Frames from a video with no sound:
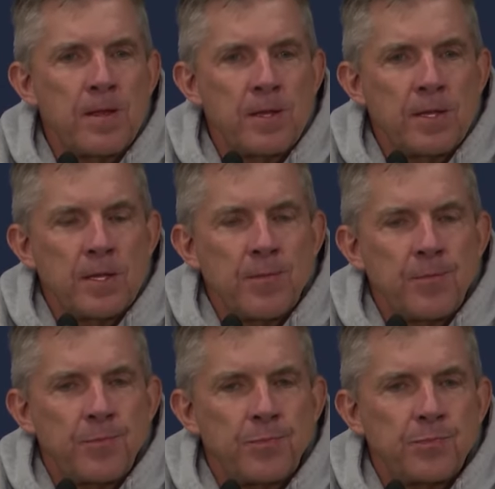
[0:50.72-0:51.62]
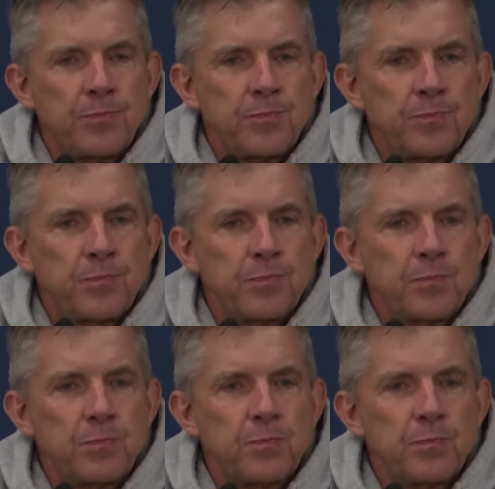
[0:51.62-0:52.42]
No one is speaking in this clip.